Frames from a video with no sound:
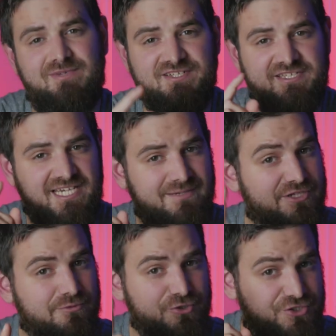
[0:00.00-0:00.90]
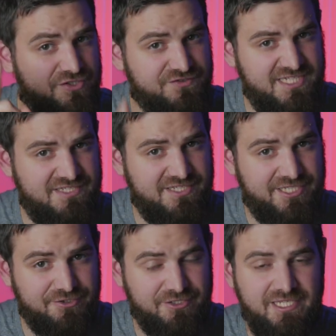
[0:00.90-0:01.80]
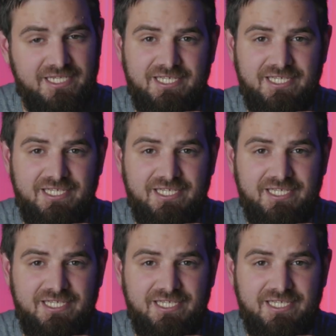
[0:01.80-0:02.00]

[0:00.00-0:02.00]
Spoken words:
by the time you watch this video,